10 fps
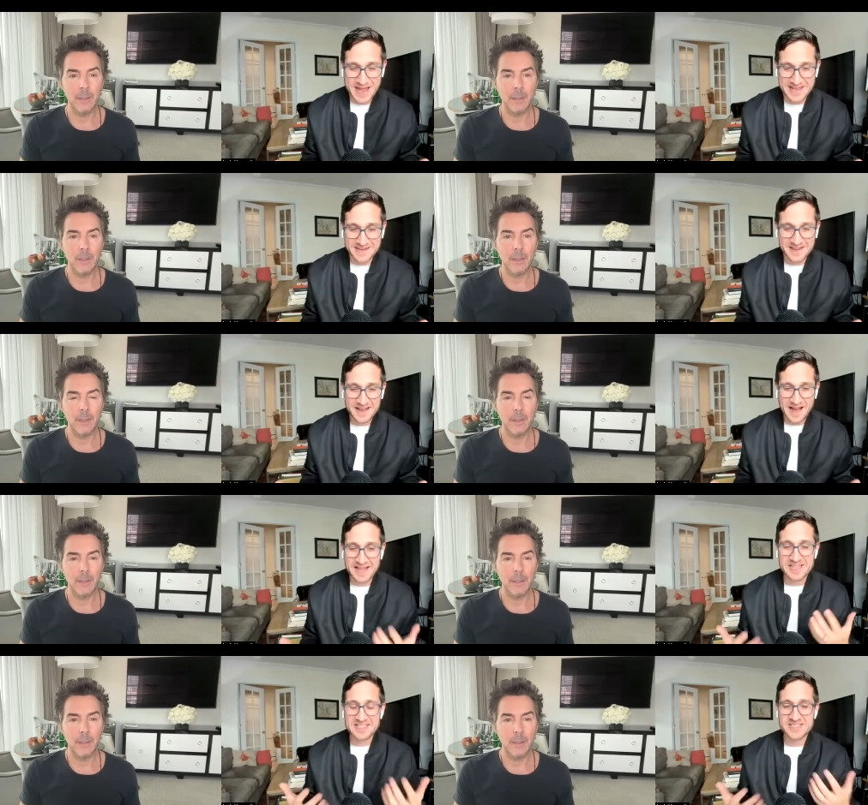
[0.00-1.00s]
Speaker 1: And I
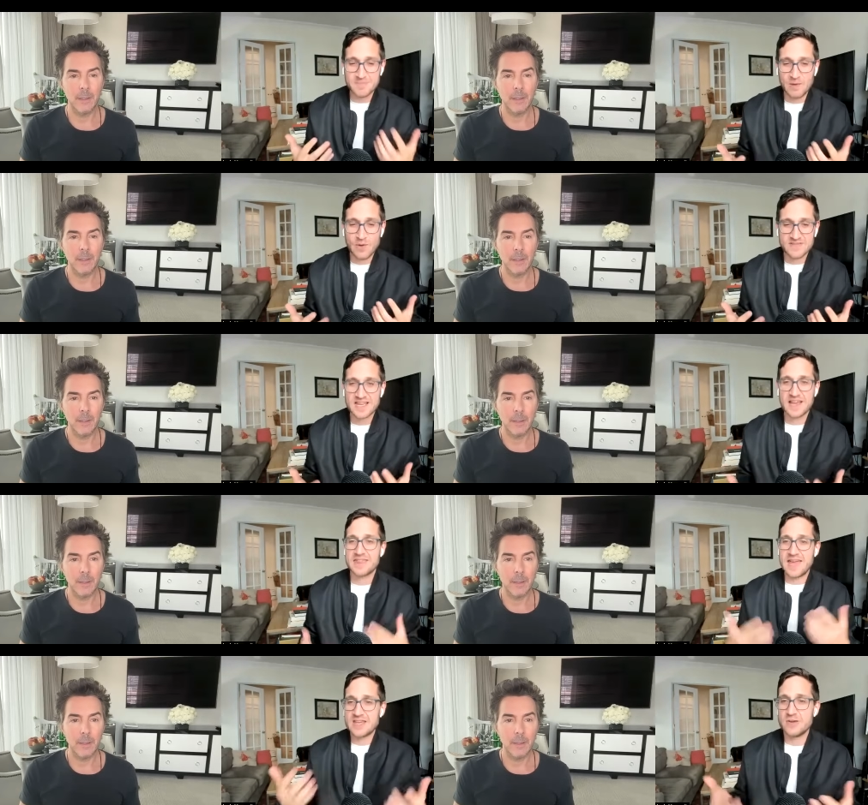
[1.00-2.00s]
guess this is my way of saying
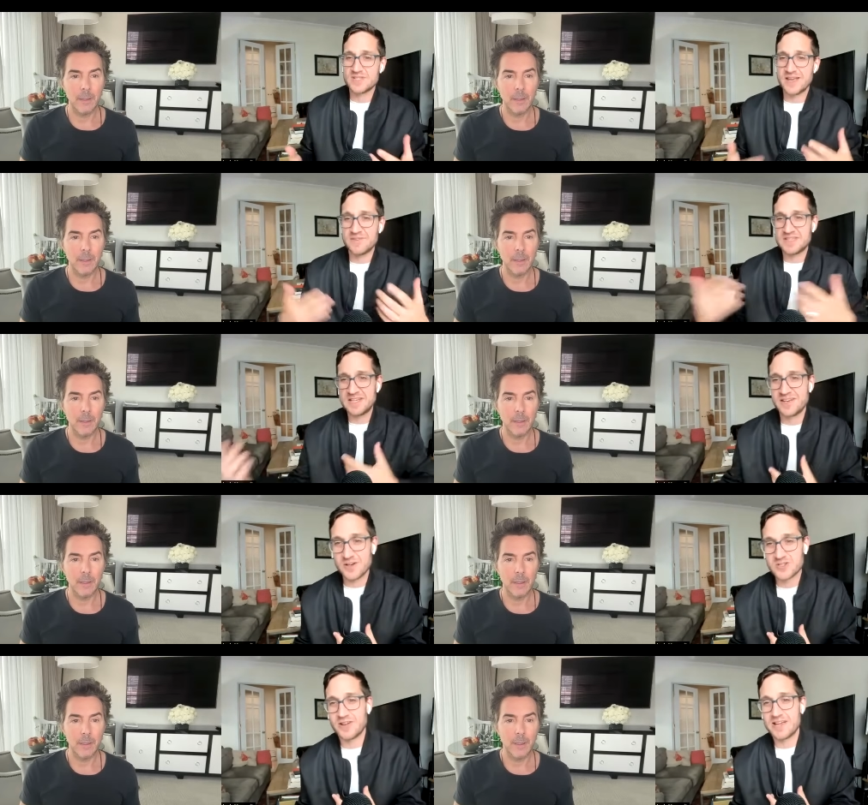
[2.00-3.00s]
thank you 17
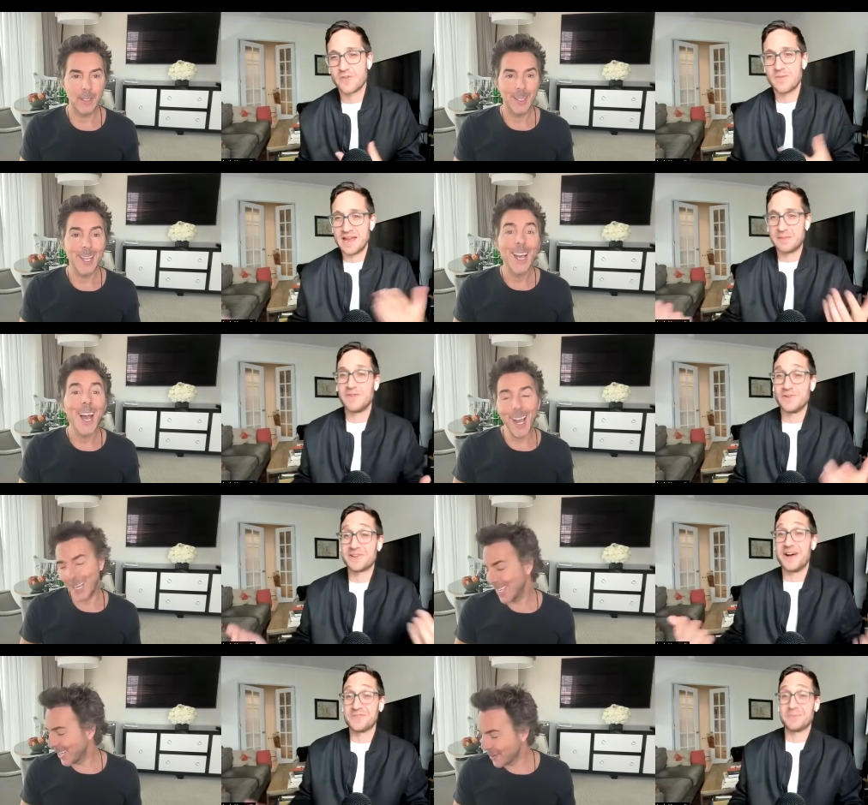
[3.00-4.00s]
years later for making me feel
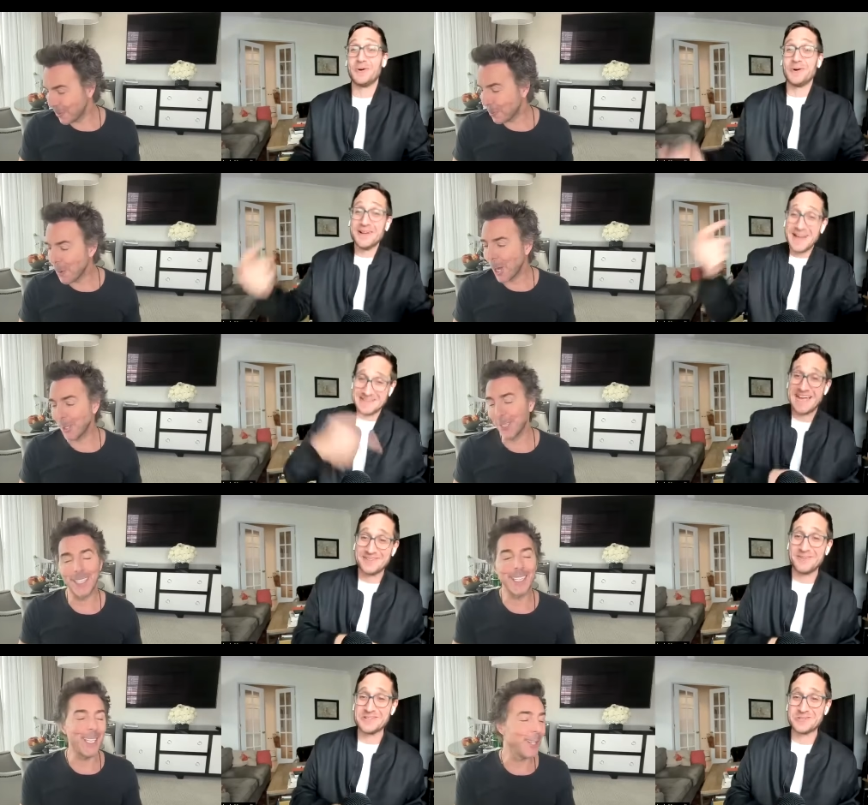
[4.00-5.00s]
comfortable oh, at
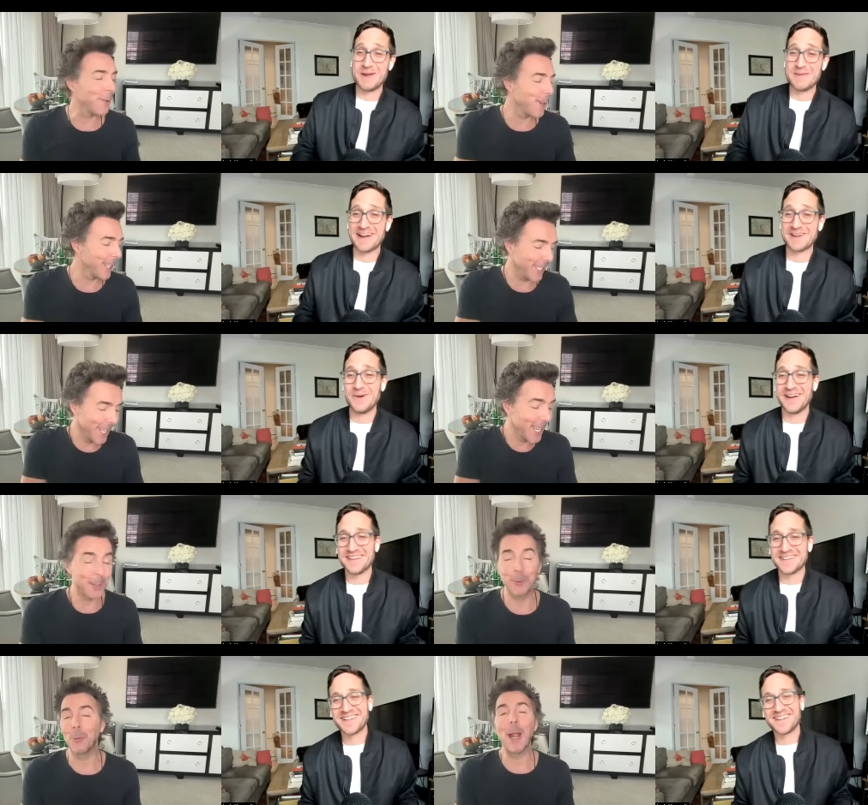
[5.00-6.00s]
that lunch way back
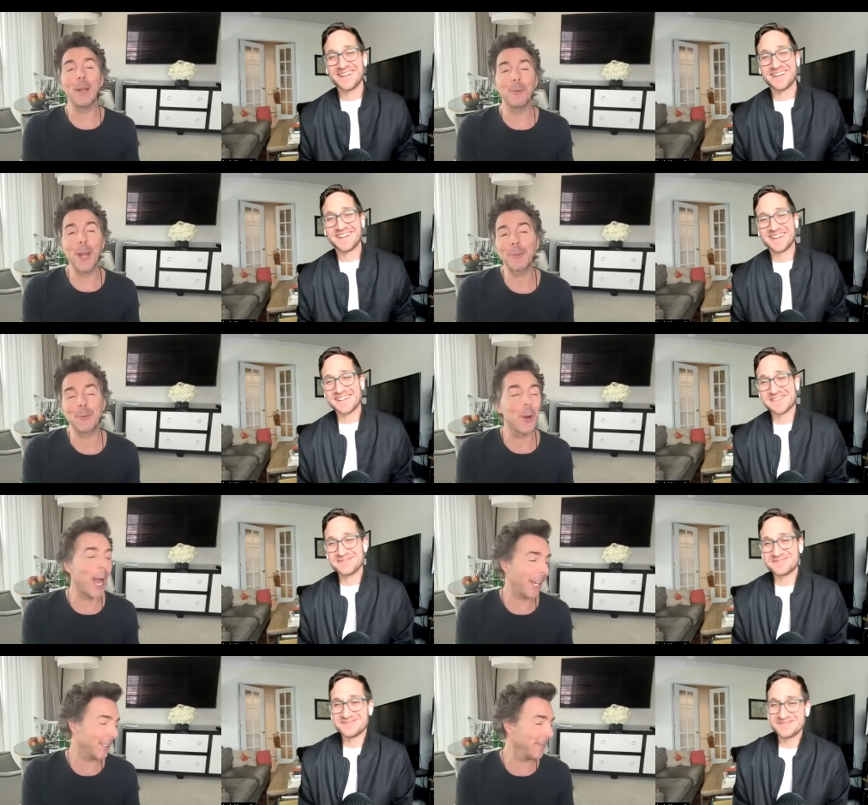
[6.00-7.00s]
when.
Speaker 2: Re-
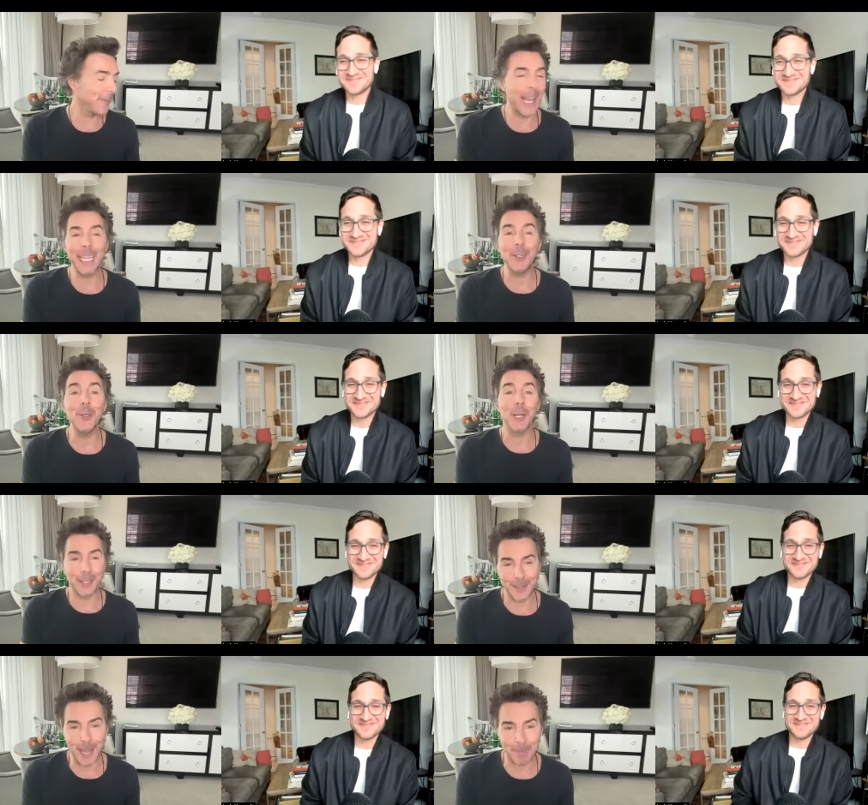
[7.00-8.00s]
retroactive thank you
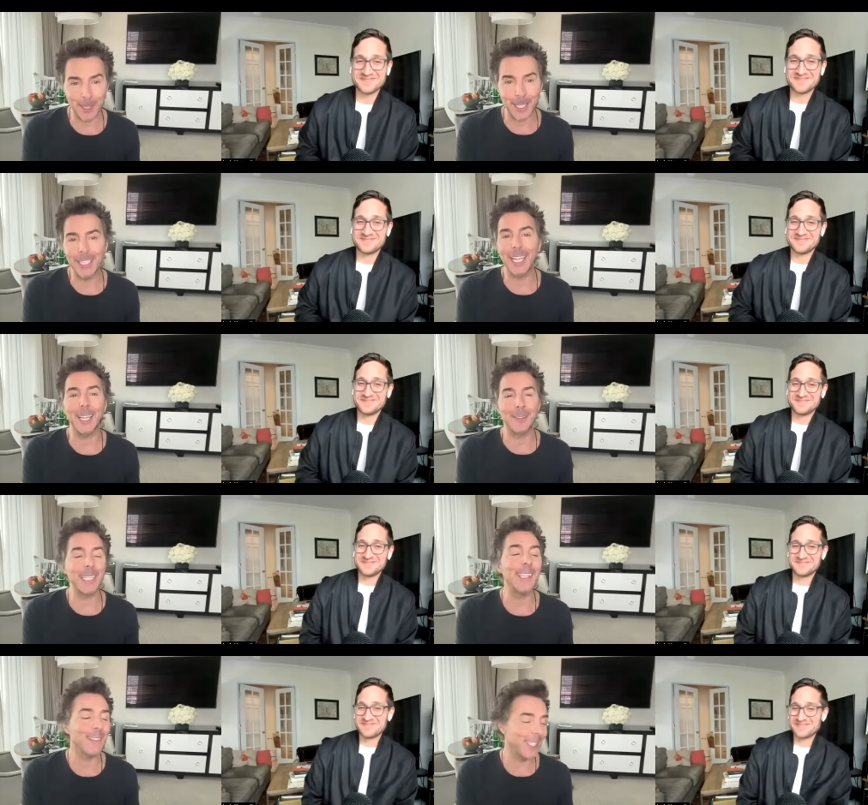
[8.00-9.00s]
accepted. It's
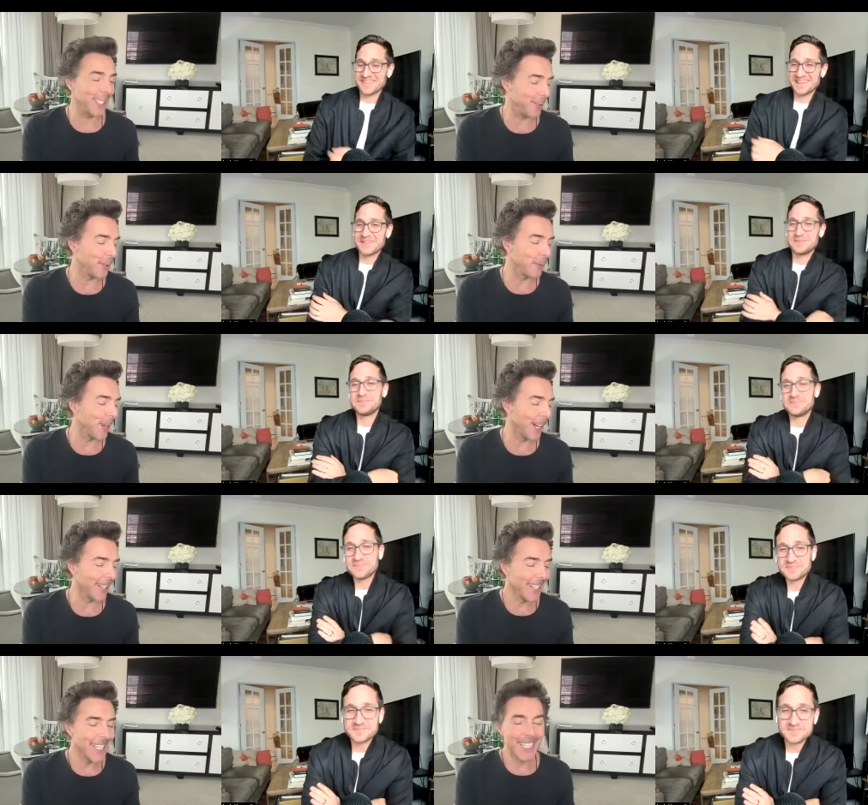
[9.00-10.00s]
easy to,
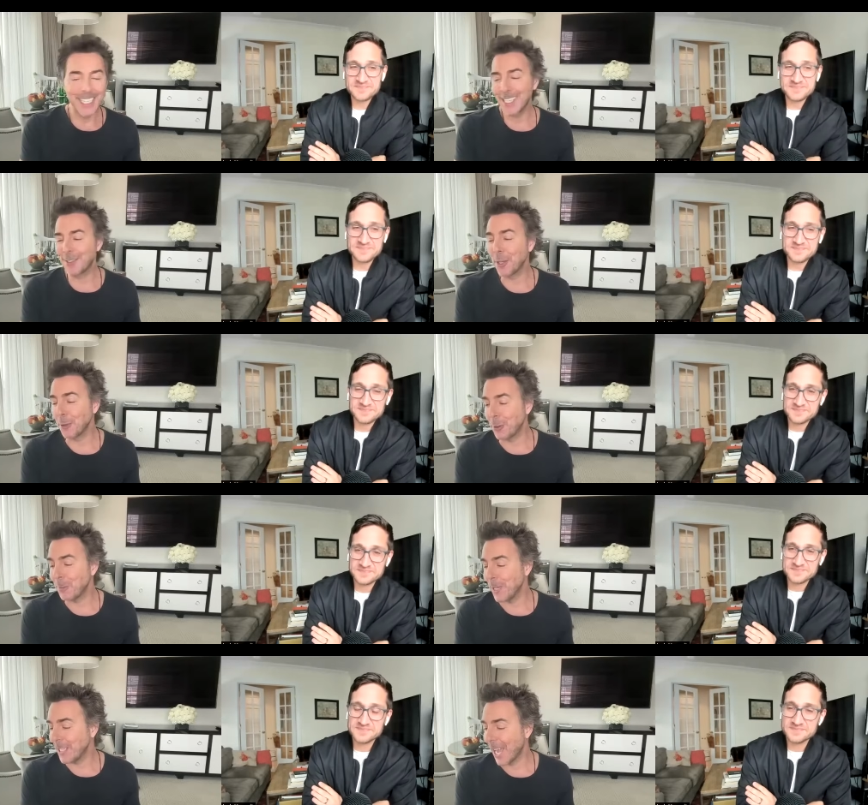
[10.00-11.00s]
uh, to, to
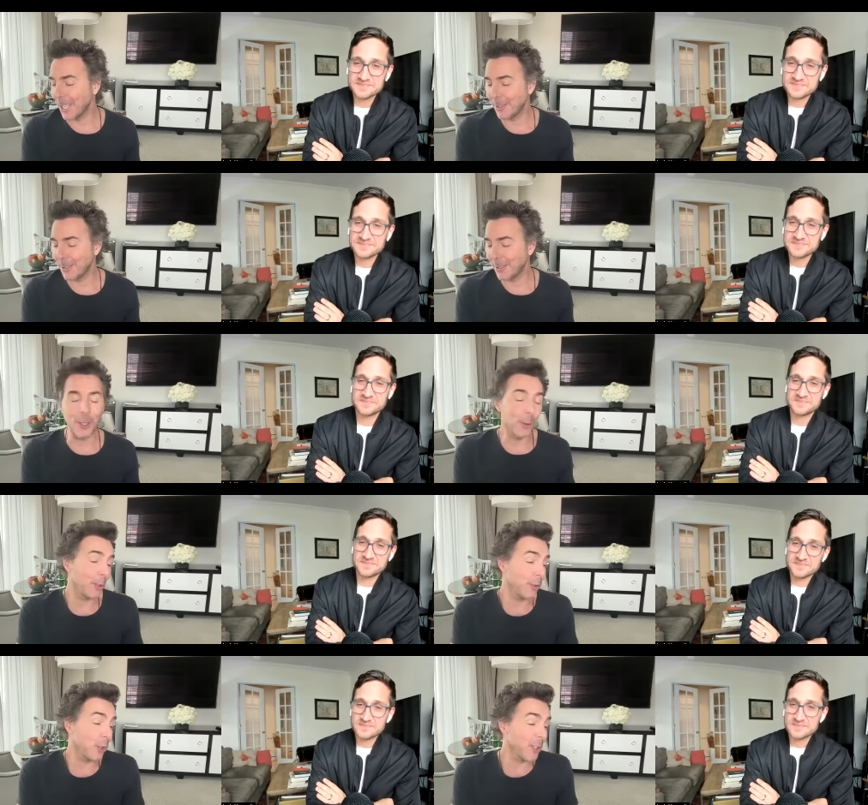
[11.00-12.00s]
be nice to you because